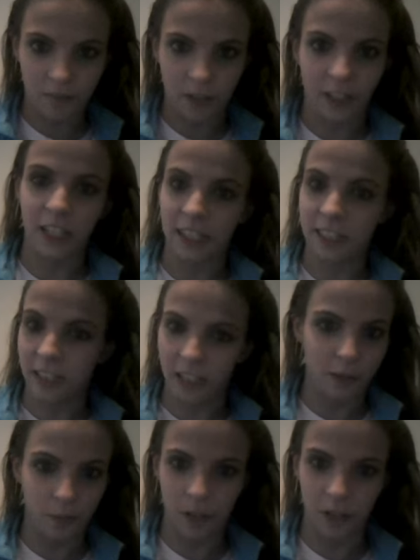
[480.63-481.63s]
Like, that's not
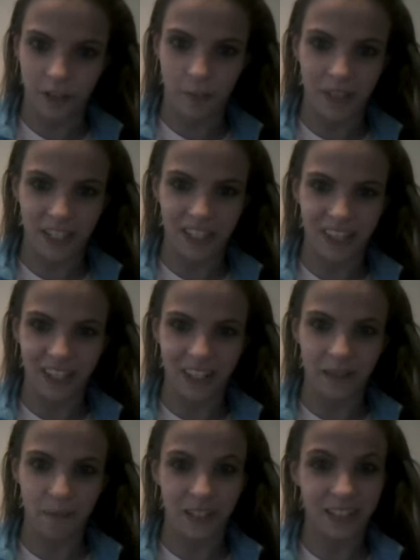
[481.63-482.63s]
supposed to be a
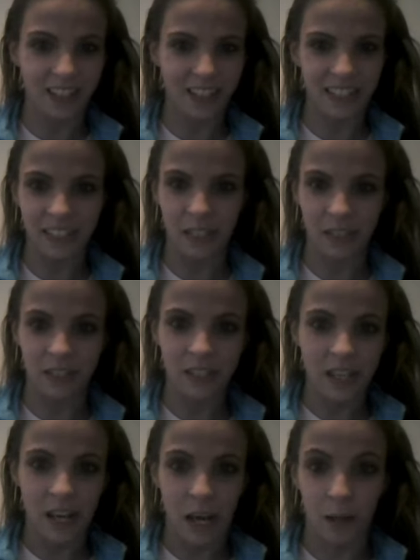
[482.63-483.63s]
thing. But like I said,
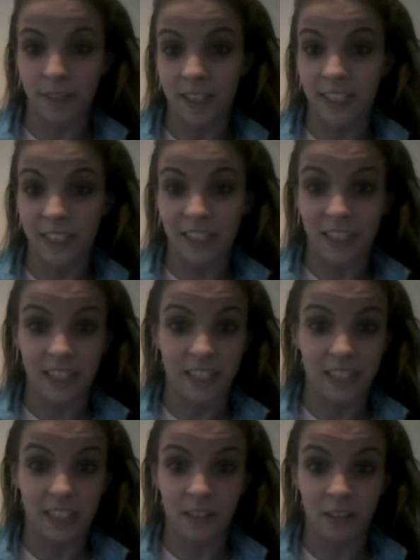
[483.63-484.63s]
I was addicted to the
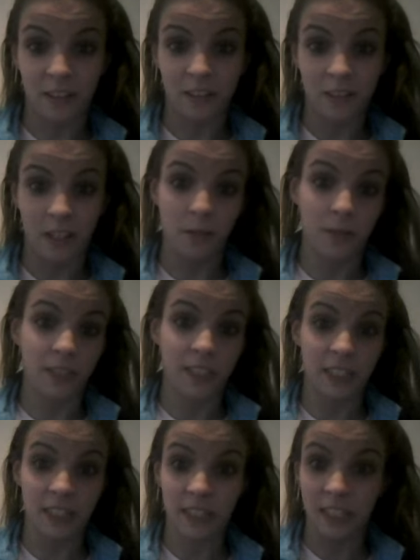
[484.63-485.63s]
needle. He was
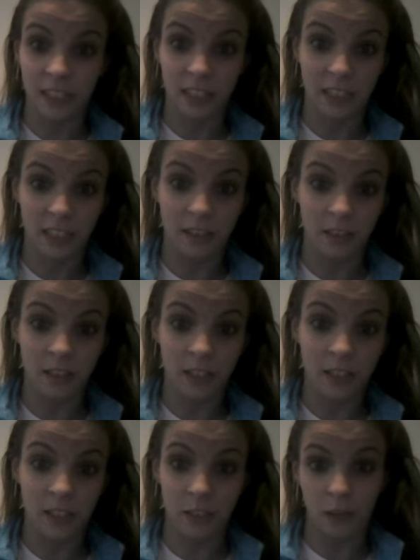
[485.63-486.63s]
addicted to the needle.
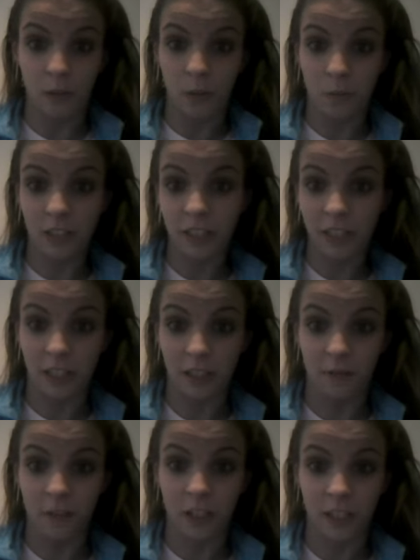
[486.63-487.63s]
So it was a thing
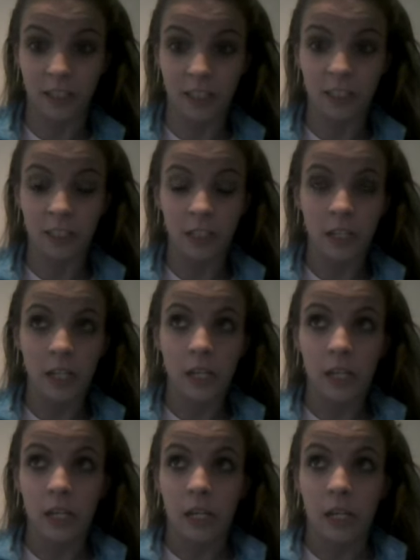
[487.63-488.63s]
for us.
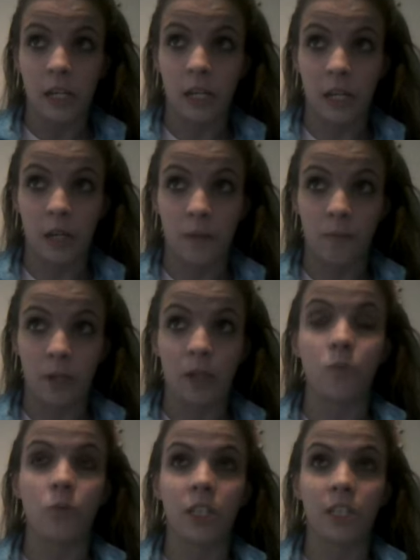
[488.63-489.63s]

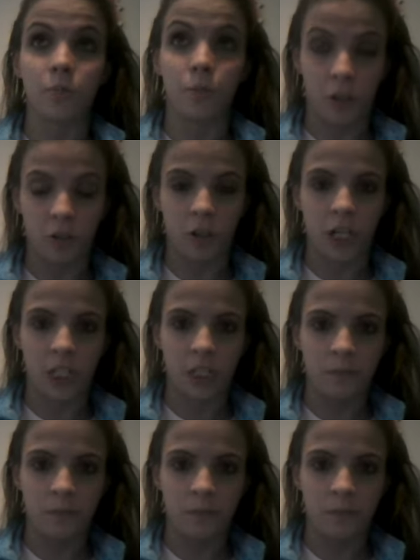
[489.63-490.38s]
And we smoked crack.